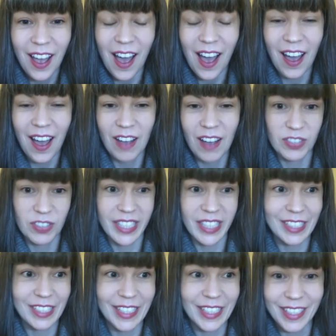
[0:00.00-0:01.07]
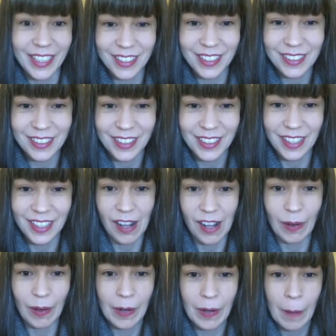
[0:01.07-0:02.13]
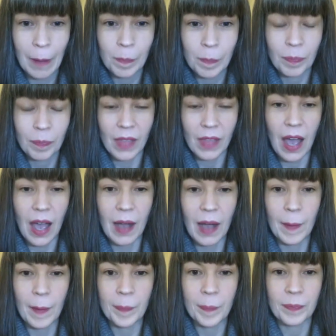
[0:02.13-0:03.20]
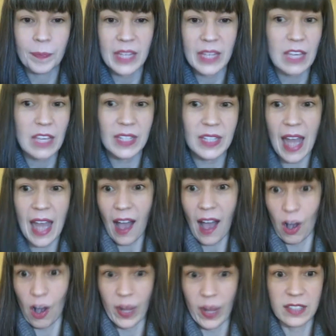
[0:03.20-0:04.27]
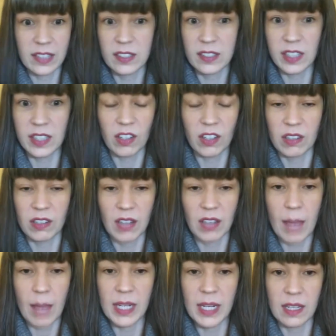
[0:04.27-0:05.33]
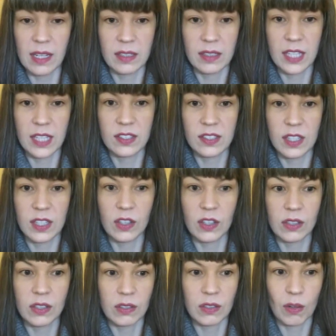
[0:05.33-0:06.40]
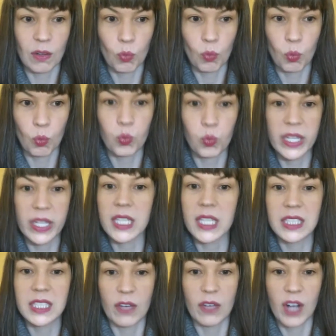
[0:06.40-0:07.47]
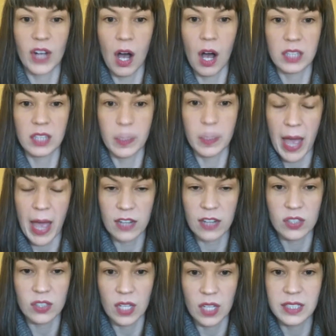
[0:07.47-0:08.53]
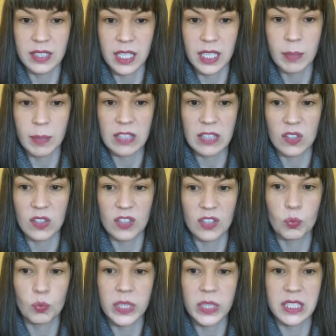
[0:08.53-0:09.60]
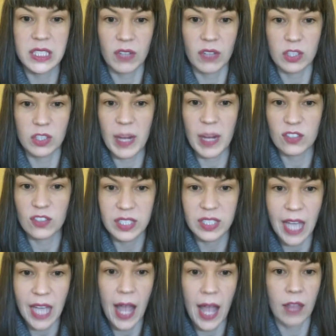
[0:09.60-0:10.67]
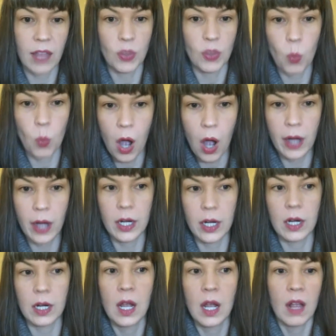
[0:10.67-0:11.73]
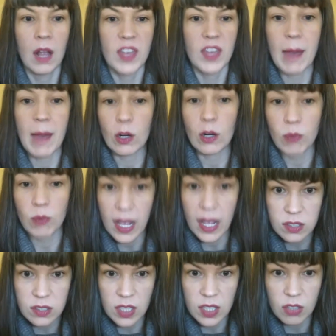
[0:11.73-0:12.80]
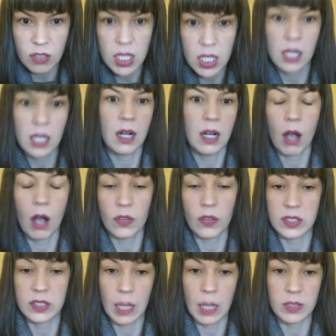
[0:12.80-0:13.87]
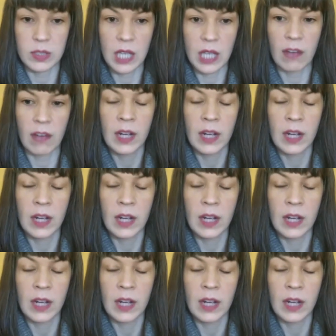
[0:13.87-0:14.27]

uh, six years, you know. Um, even now, it's still, I mean, it, it's still really difficult to manage this on a daily basis. It's really difficult to manage the diet, the water, the amount of rest that you need, all of this type of stuff.